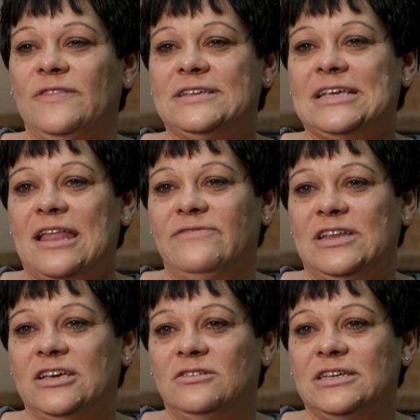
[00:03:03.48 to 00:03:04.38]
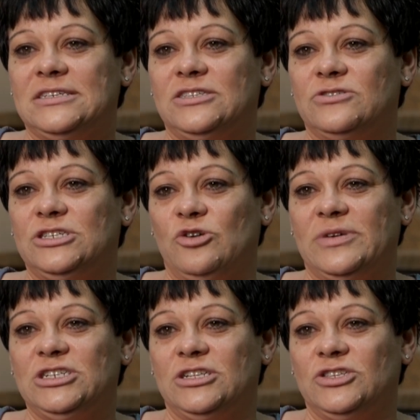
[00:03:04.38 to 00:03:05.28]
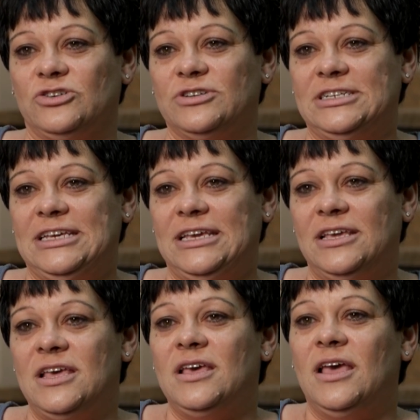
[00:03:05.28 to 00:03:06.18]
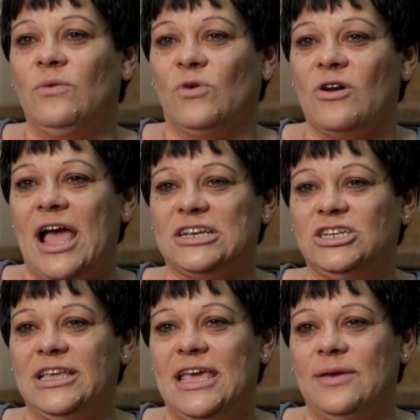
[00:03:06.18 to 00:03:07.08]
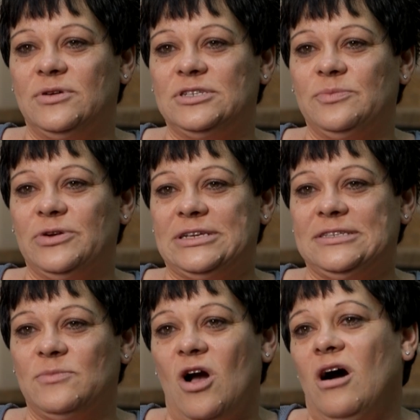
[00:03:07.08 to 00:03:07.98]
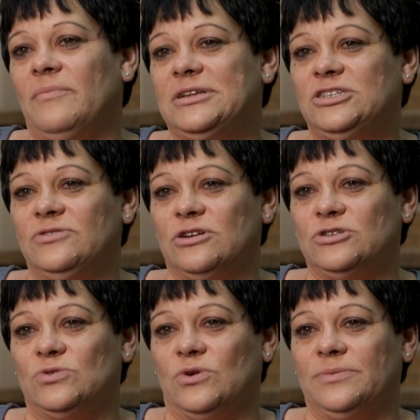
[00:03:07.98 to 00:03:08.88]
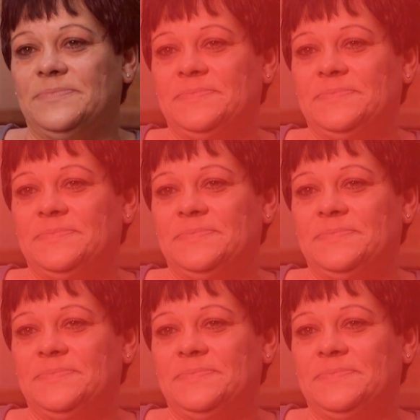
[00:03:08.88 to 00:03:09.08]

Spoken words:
In this kind of an illness, there's so much uncertainty, and we're actually able to bring some calm into their storm.